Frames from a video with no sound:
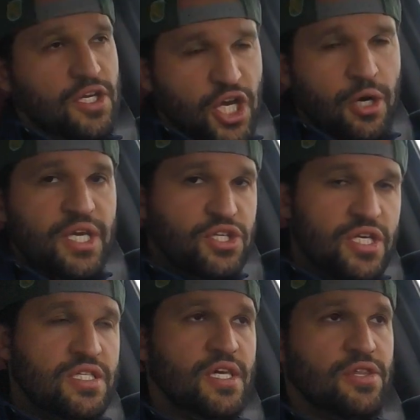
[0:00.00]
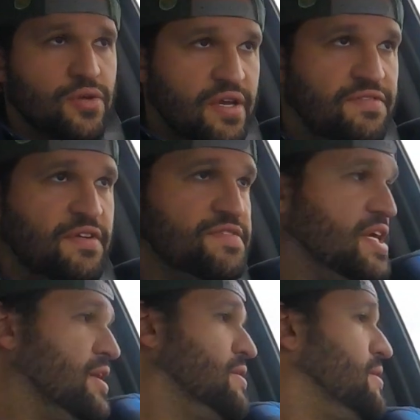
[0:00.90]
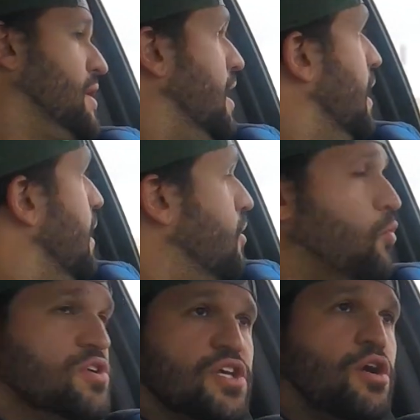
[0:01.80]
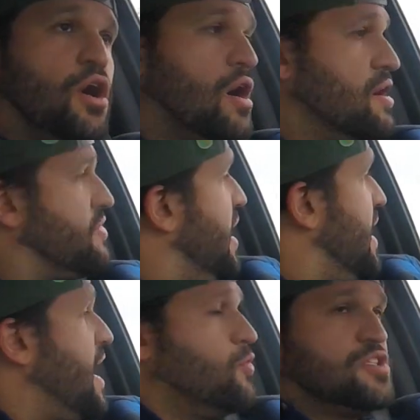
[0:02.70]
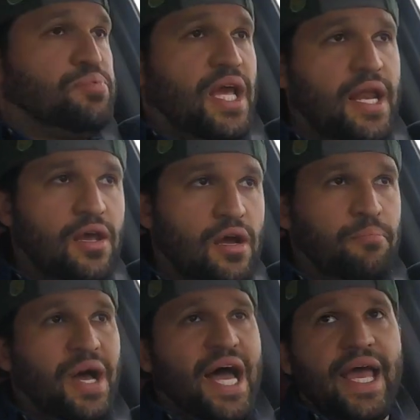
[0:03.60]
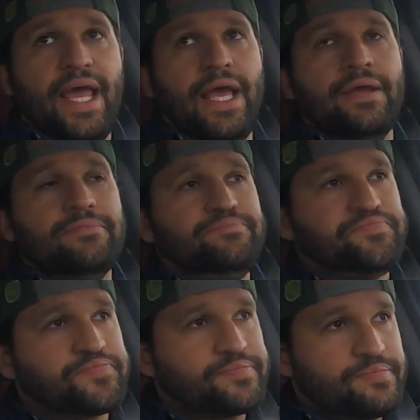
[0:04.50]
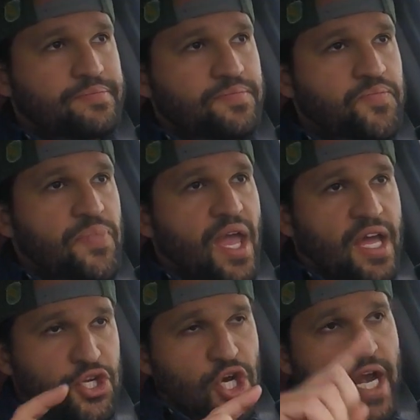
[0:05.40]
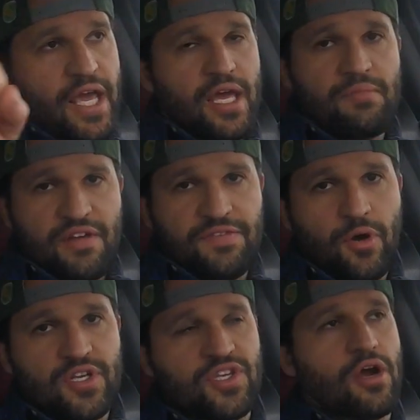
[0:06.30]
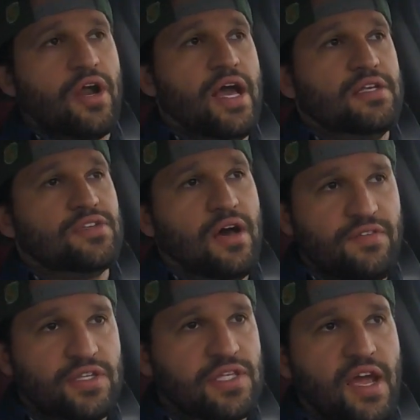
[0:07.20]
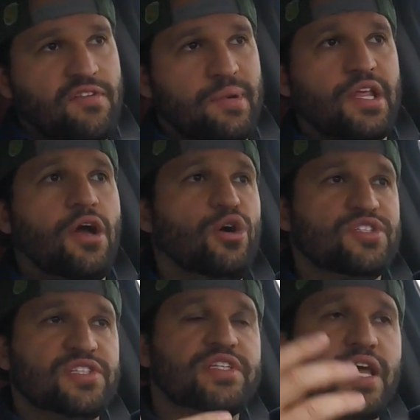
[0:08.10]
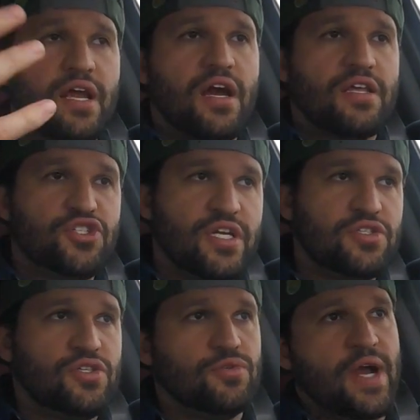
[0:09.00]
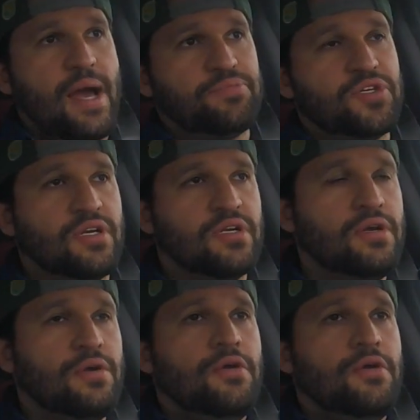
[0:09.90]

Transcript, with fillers: Shelby GT350 uh, was a car that I was planning on buying and trading in my Focus RS. Obviously, everybody knows. Instead, I got a Gen 2 Raptor.